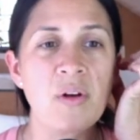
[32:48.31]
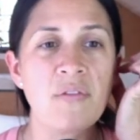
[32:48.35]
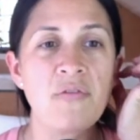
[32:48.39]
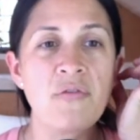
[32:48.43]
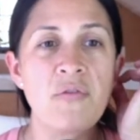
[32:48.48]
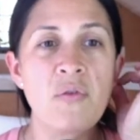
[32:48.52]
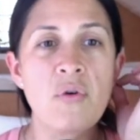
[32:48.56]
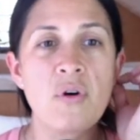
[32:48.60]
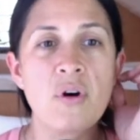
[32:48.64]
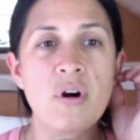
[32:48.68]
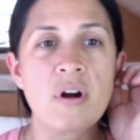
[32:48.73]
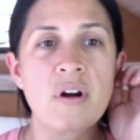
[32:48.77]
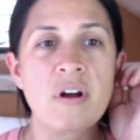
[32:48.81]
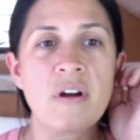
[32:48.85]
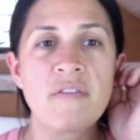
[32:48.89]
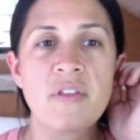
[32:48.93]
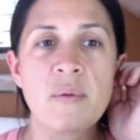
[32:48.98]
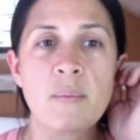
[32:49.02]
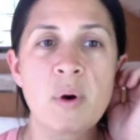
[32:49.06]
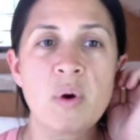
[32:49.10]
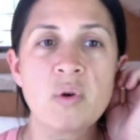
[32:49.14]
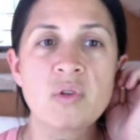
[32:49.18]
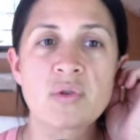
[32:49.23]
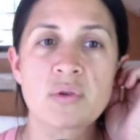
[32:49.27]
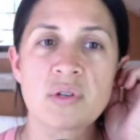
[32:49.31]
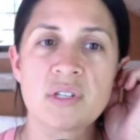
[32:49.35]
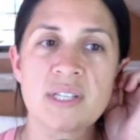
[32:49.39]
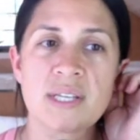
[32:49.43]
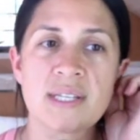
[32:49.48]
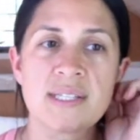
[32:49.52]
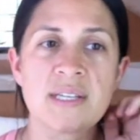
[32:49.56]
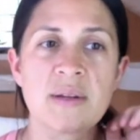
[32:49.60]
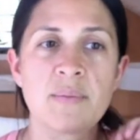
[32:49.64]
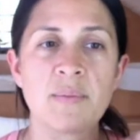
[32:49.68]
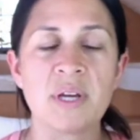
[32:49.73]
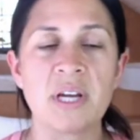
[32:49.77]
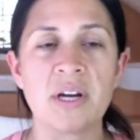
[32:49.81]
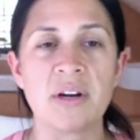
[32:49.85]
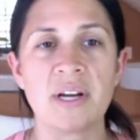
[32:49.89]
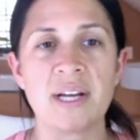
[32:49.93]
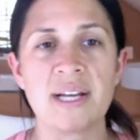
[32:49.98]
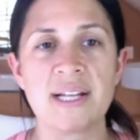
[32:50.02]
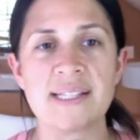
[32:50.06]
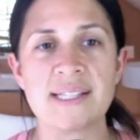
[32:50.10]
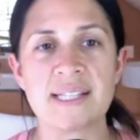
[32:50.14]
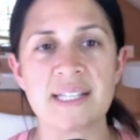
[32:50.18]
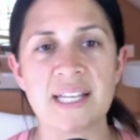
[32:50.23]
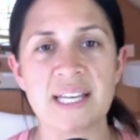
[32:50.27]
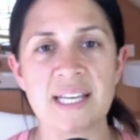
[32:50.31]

of four of the most resistant periods in